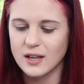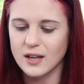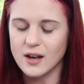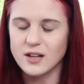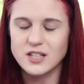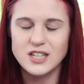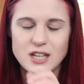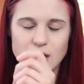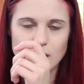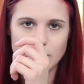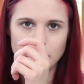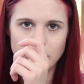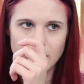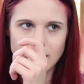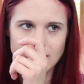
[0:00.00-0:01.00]
a teal
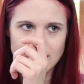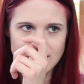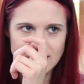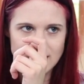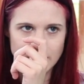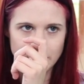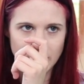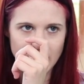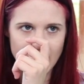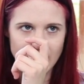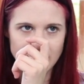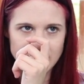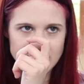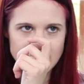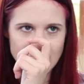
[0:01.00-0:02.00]
one somewhere
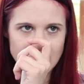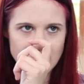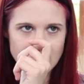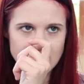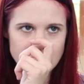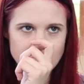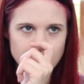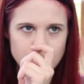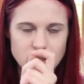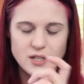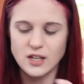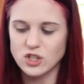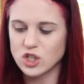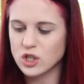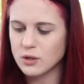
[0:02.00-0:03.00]
else. I think this one was
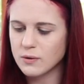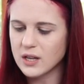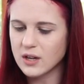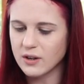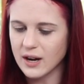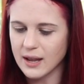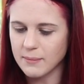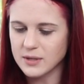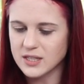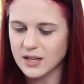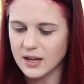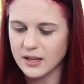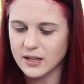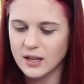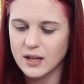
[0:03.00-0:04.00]
on Chewy or
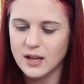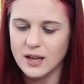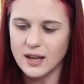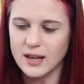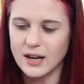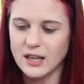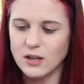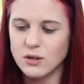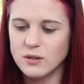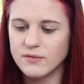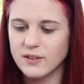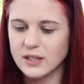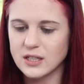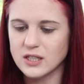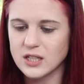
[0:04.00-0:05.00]
Amazon, and I couldn't
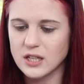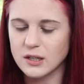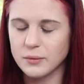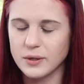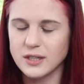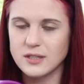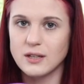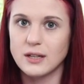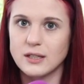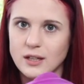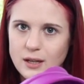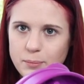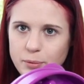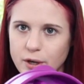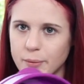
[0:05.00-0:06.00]
find a teal one, so I had to
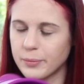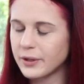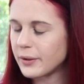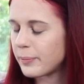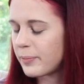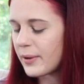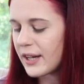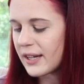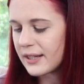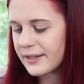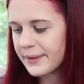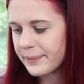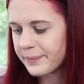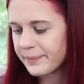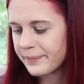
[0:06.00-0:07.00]
get purple, but
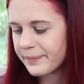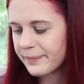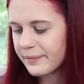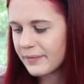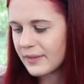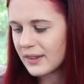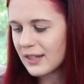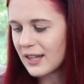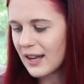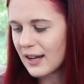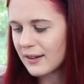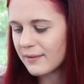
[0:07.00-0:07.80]
yeah.